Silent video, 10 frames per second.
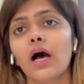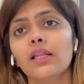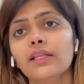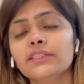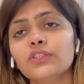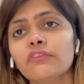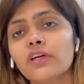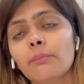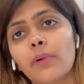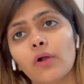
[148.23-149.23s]
A list of
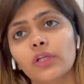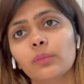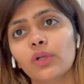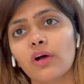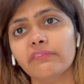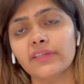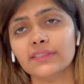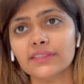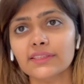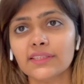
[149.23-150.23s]
compoundable
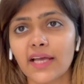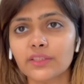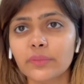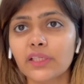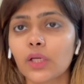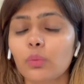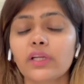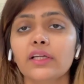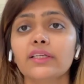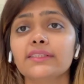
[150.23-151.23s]
offenses has been
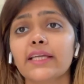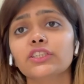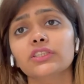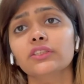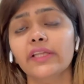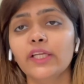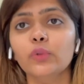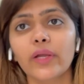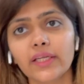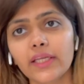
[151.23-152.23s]
given under section
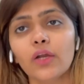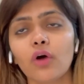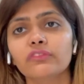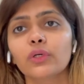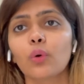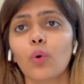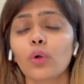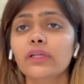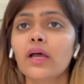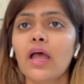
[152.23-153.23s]
320 of the
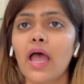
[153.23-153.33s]
code,